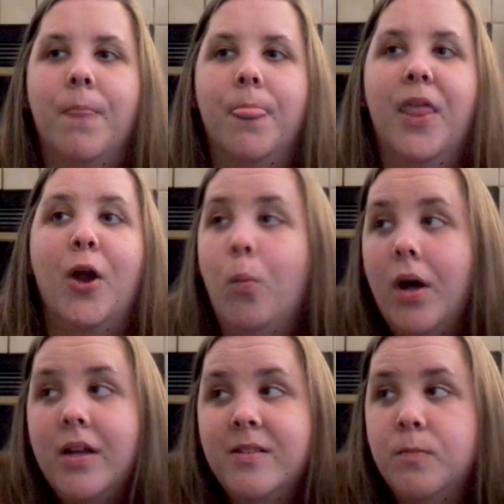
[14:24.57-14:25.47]
There
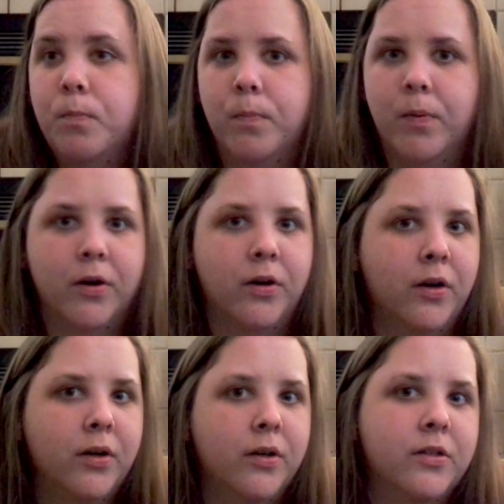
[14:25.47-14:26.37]
was
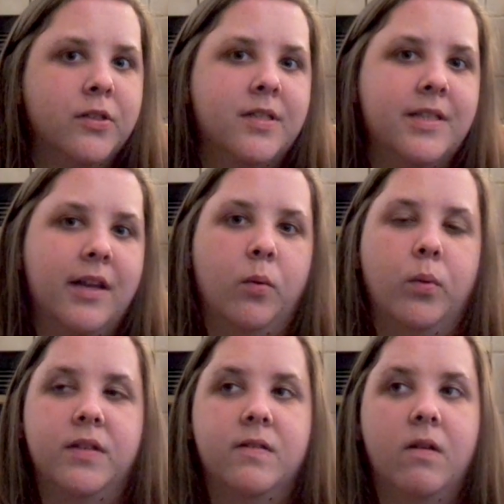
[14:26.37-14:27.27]
burgers, there
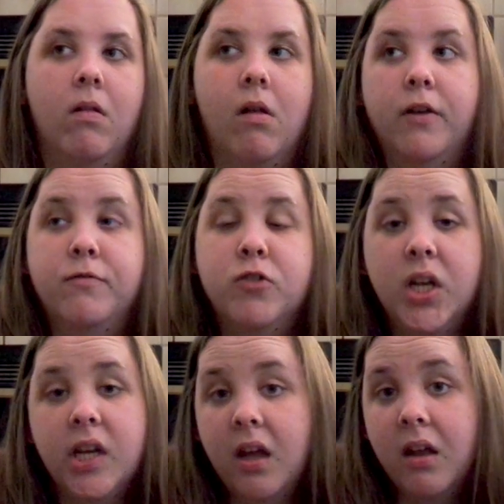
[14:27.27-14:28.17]
was a lot of
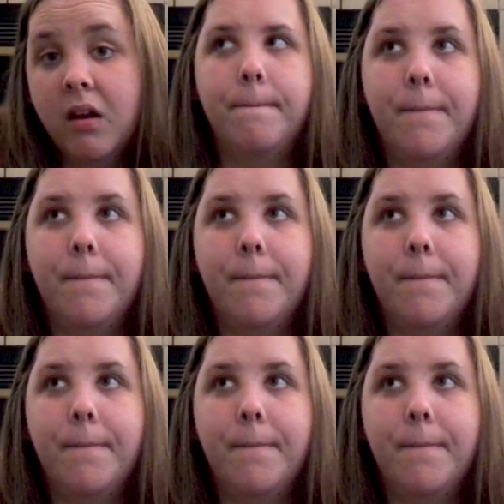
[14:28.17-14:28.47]
chicken,